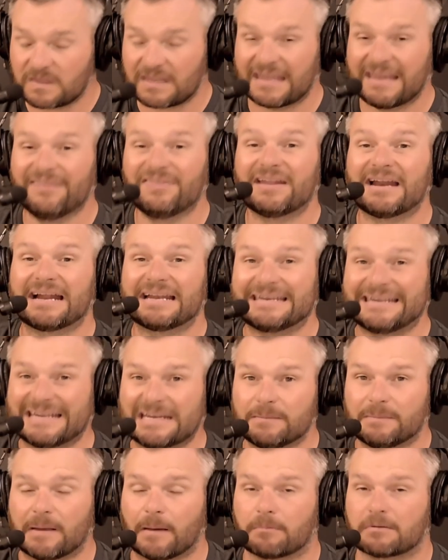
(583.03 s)
And then I need
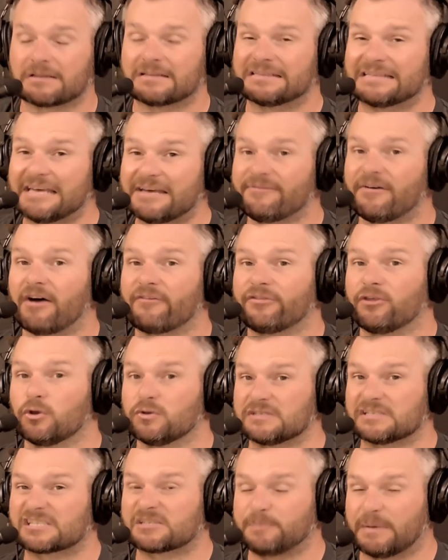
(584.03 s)
to be able to live off
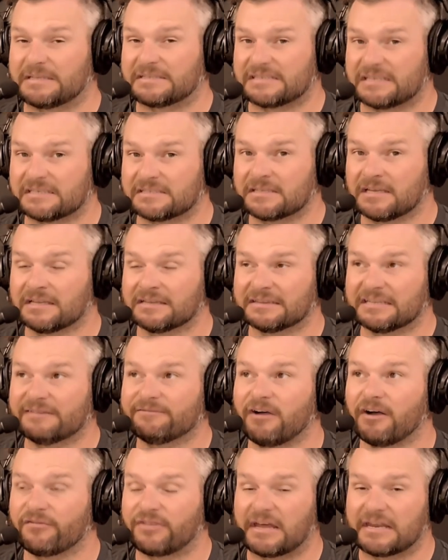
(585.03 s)
those expenses,
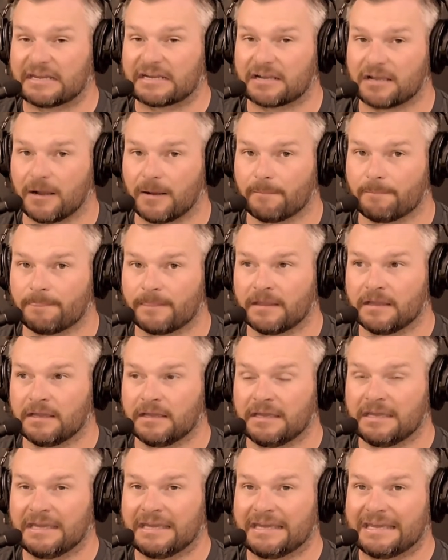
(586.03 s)
live off that income.
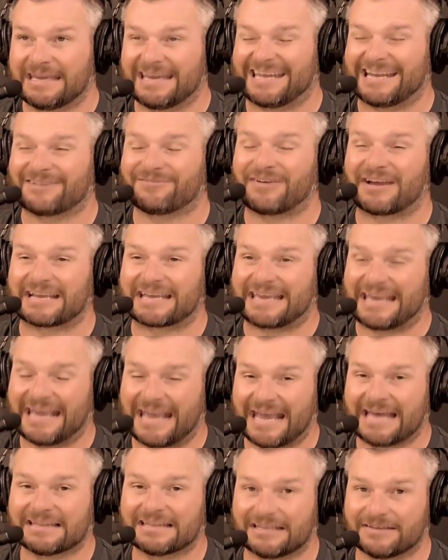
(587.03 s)
And if I
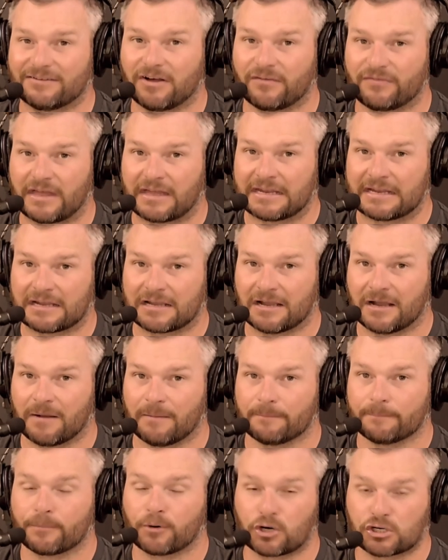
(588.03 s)
can't live off that
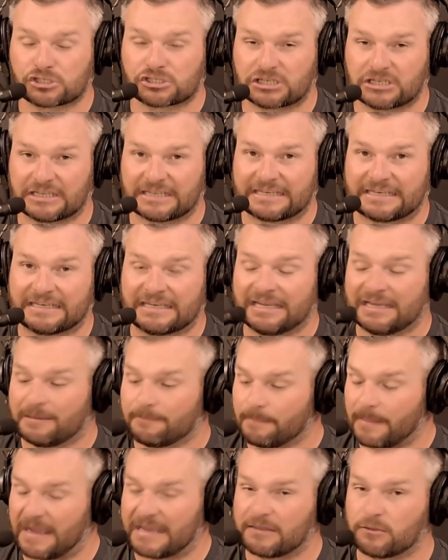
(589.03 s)
income personally,
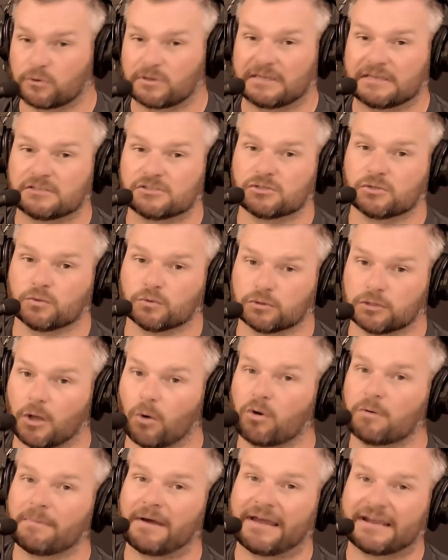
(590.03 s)
I either need to
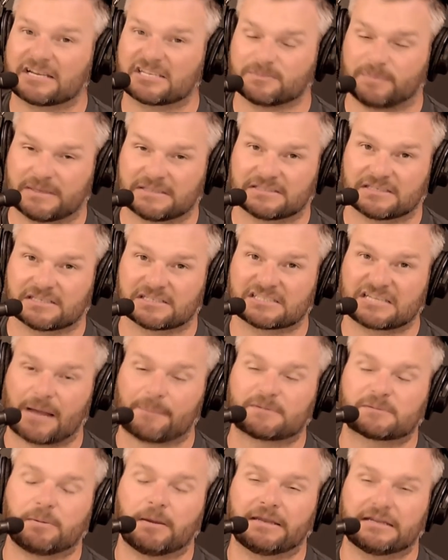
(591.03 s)
lower my expenses,
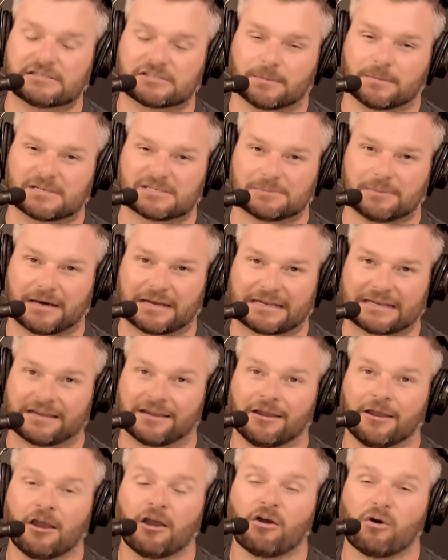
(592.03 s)
stop spending so much money,
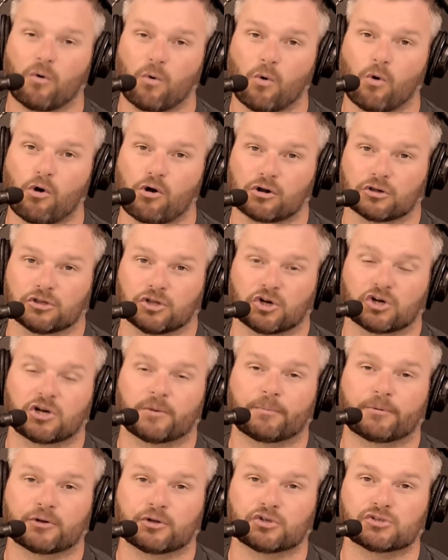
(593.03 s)
or learn
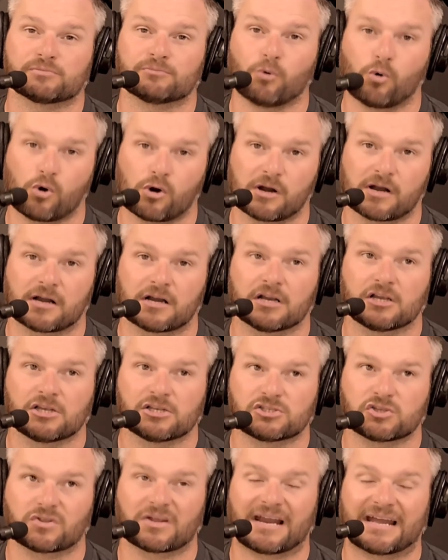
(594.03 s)
to produce more
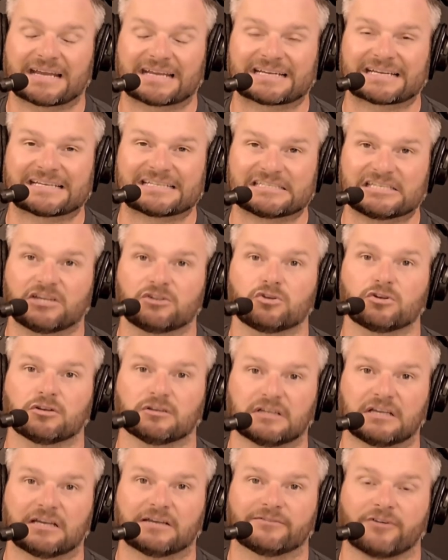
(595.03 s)
so that I can continue to
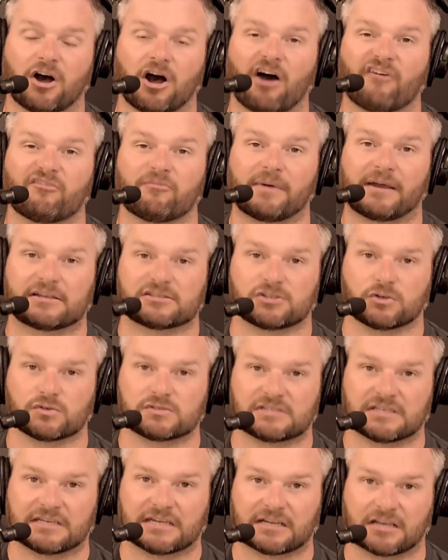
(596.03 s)
live off of my
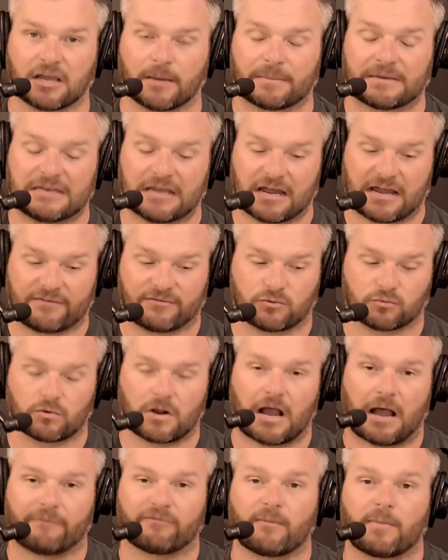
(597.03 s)
associate income and not have to
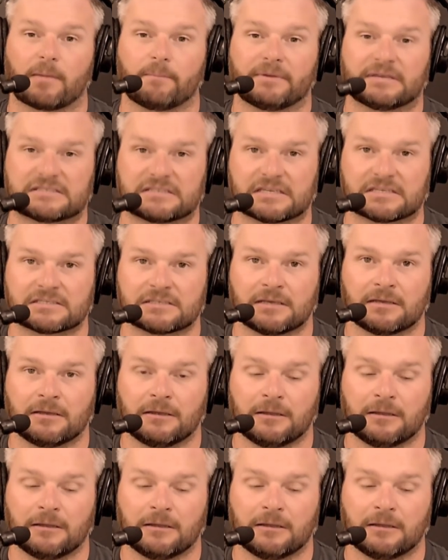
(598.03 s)
rob from the business.